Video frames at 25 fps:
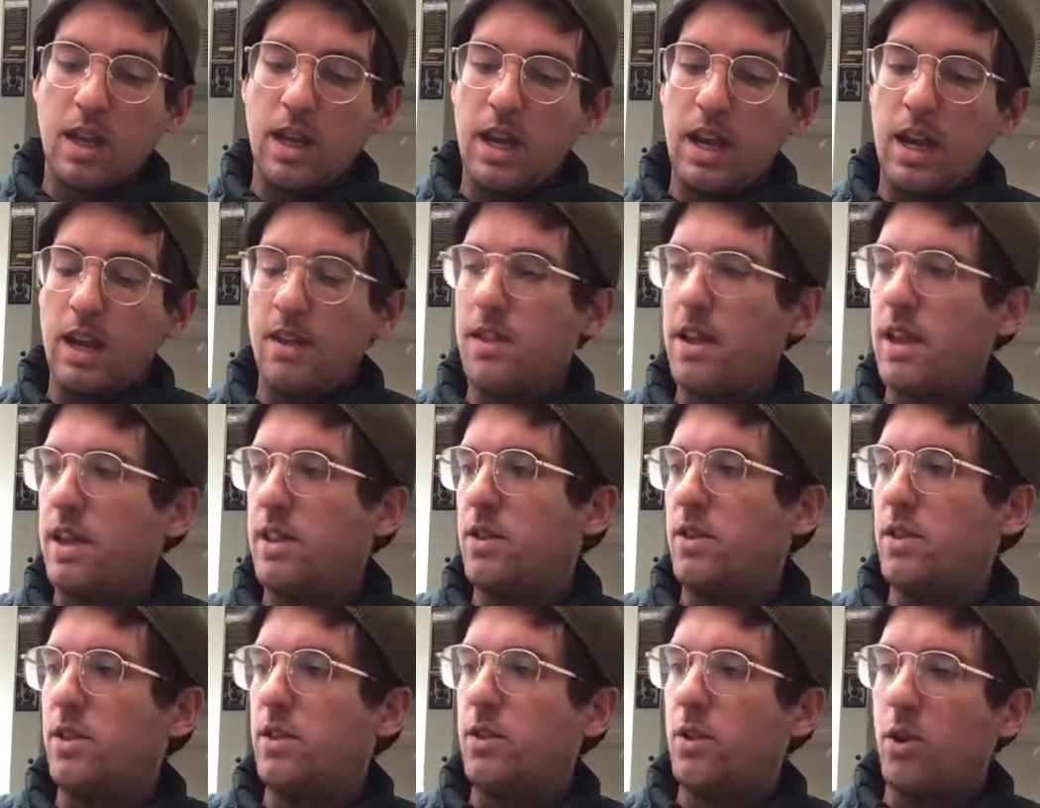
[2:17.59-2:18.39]
And then
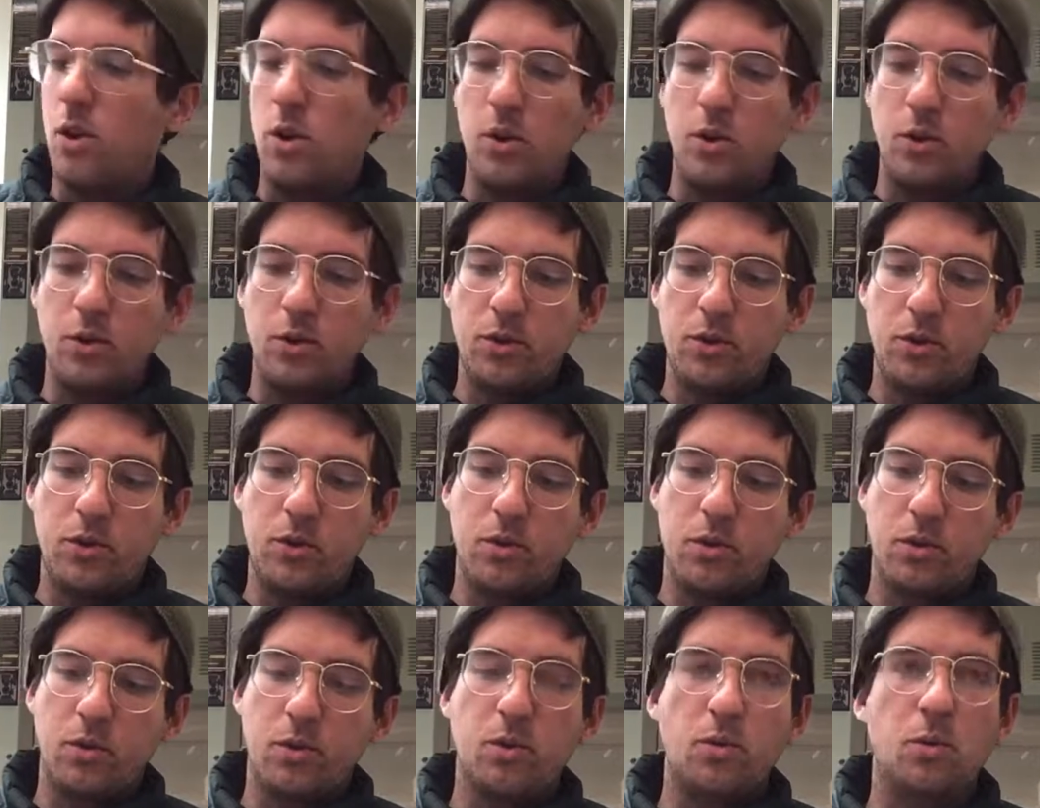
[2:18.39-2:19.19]
those
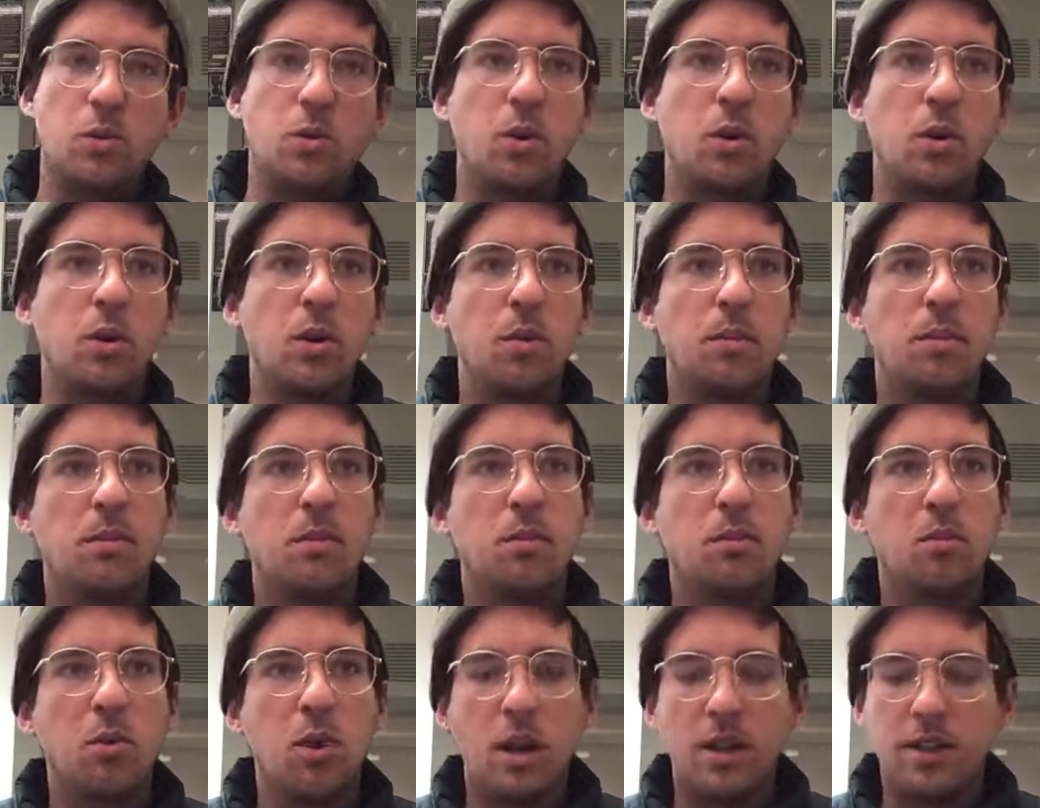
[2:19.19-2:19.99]
were
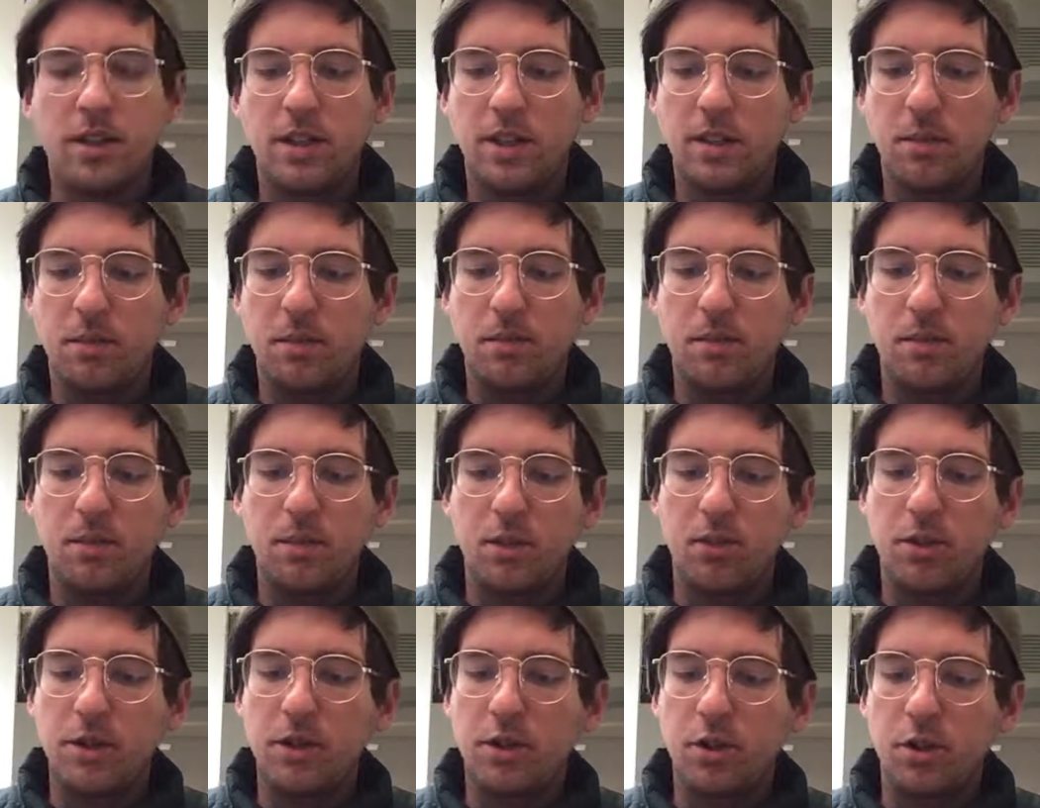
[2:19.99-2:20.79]
brought to the
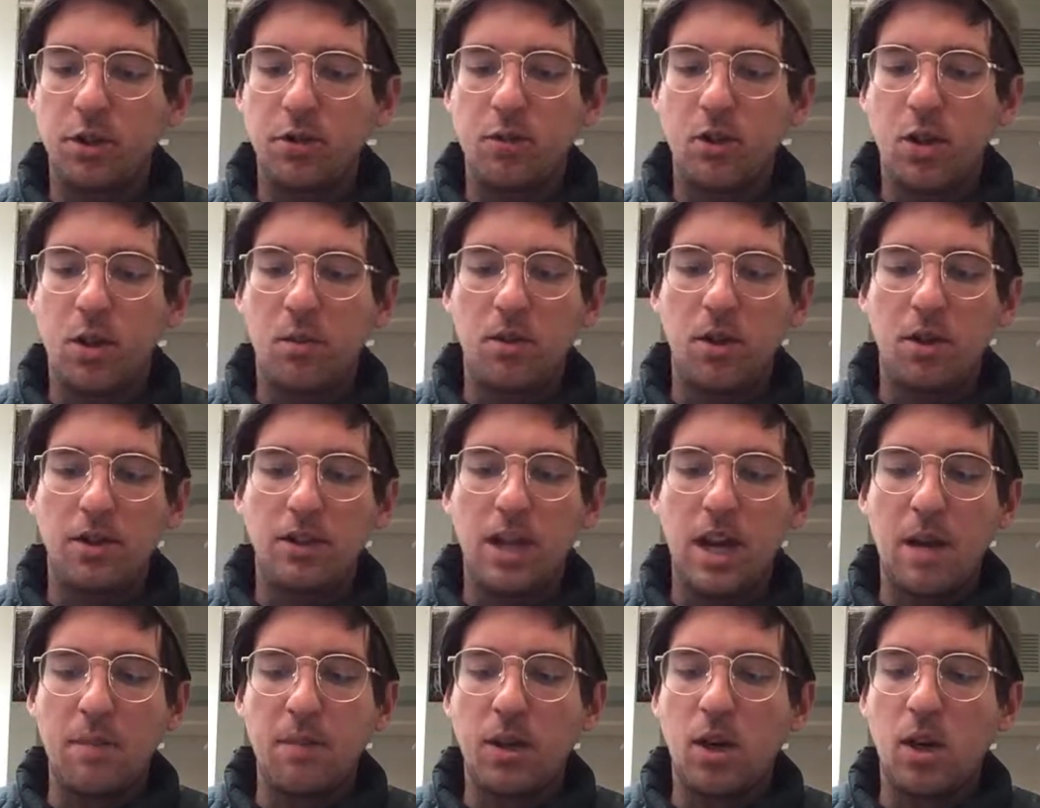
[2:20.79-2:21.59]
research farm a long
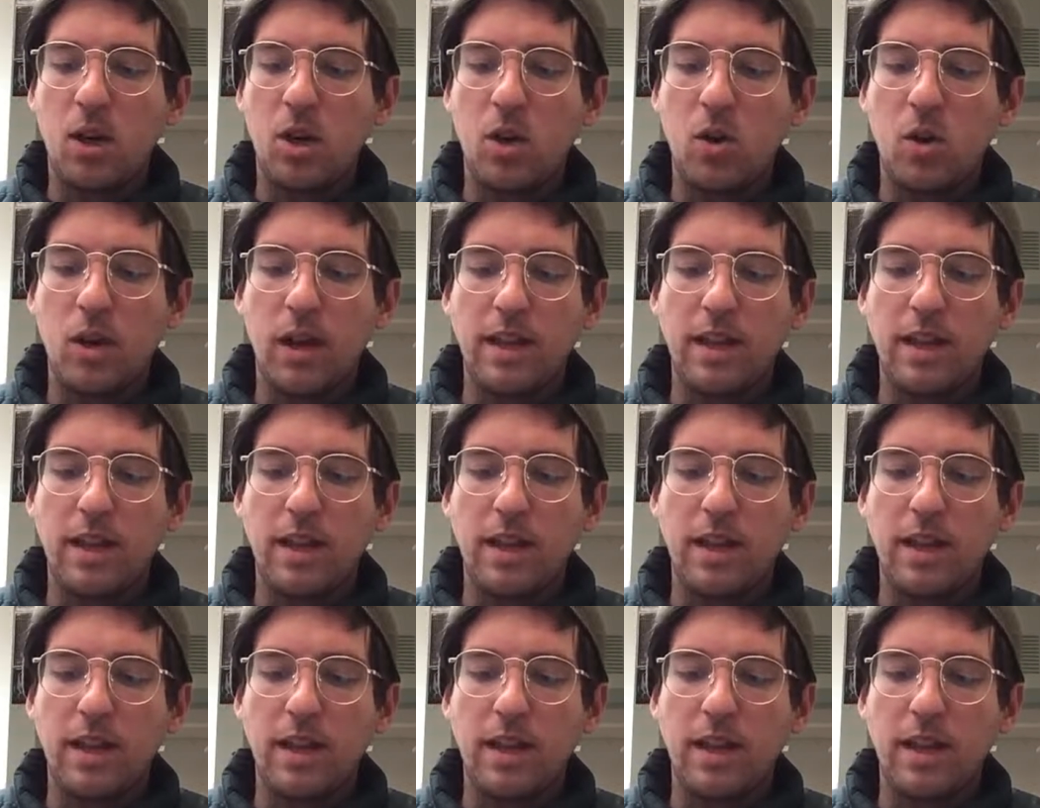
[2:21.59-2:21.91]
time ago,